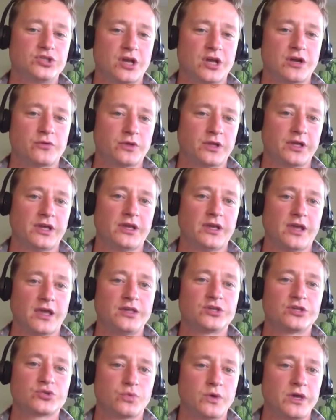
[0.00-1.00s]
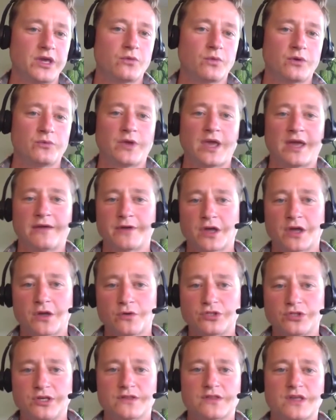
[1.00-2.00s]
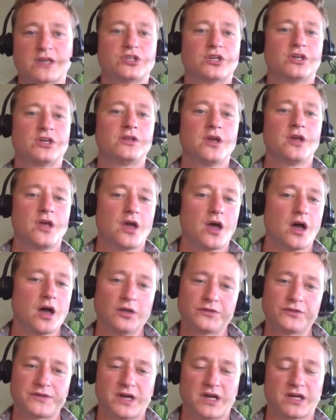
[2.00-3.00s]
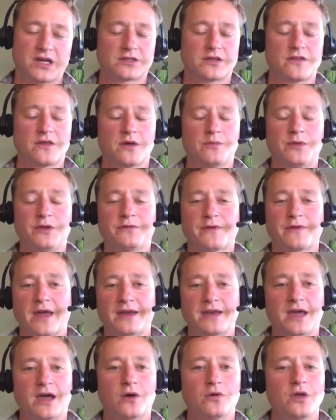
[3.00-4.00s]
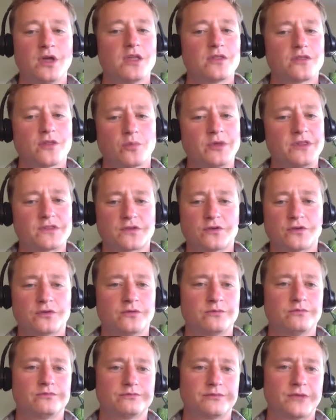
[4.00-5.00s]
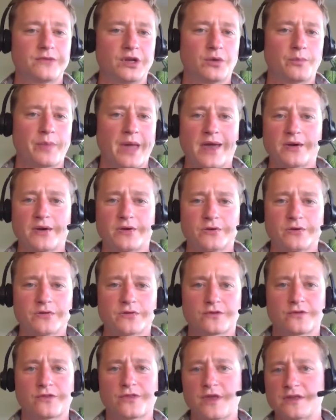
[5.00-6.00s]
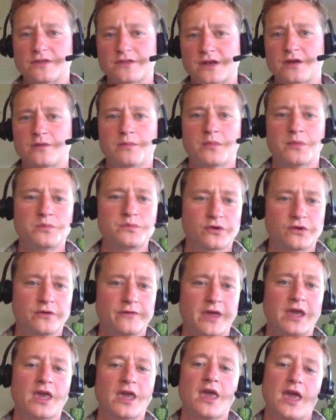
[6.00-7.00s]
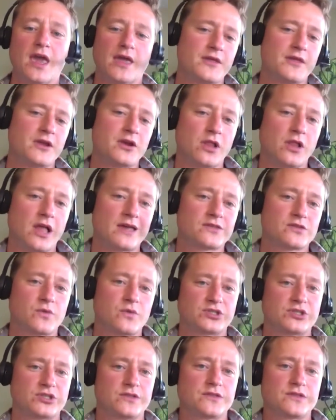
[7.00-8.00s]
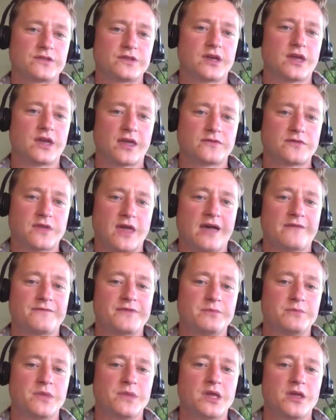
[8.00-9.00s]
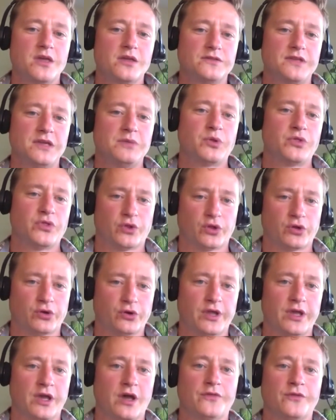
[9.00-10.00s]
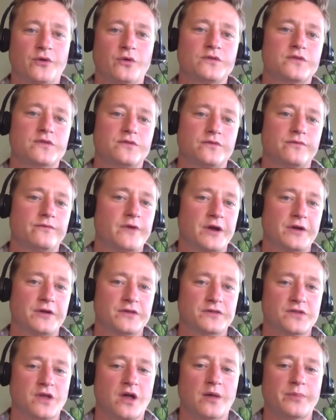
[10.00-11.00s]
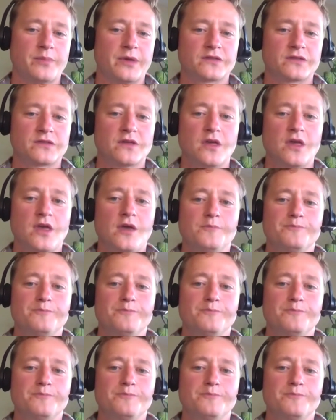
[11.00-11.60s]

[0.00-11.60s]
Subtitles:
generally, each week when we have a coaching session, I'll talk to them and find out there'll be certain patterns or things that I'm observing, and then I'll ask questions to have them deepen learning on those various topics.